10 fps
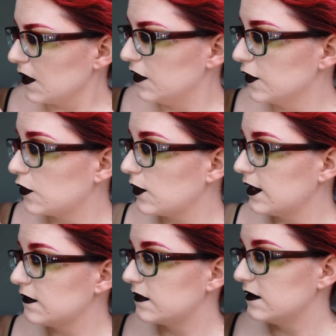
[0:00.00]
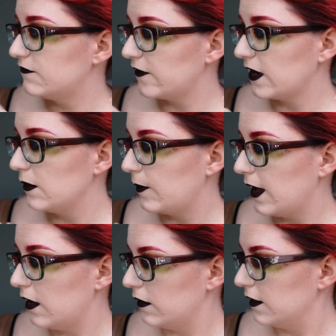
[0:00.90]
The greens did very
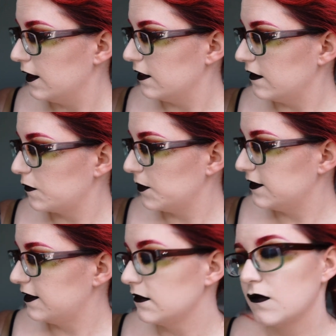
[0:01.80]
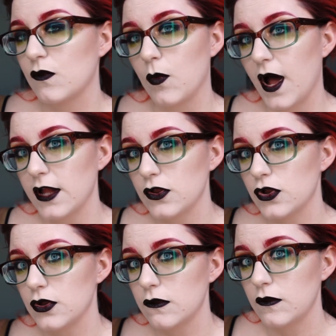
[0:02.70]
well. This one didn't
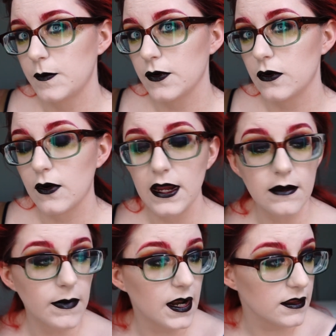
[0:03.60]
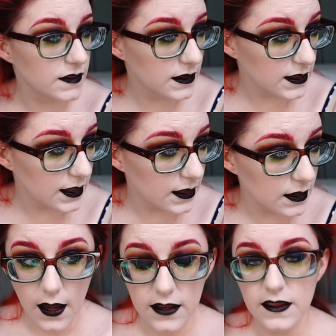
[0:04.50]
swatch super great, but I think
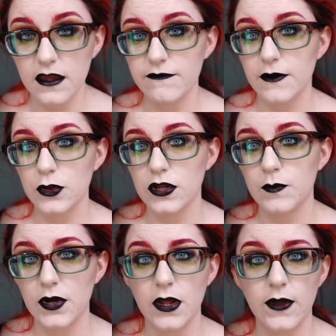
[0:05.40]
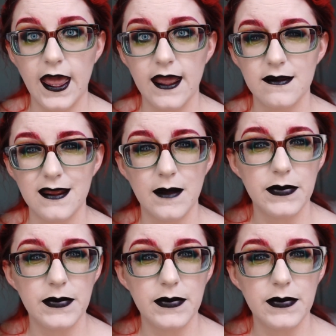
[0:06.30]
it functioned pretty okay as like a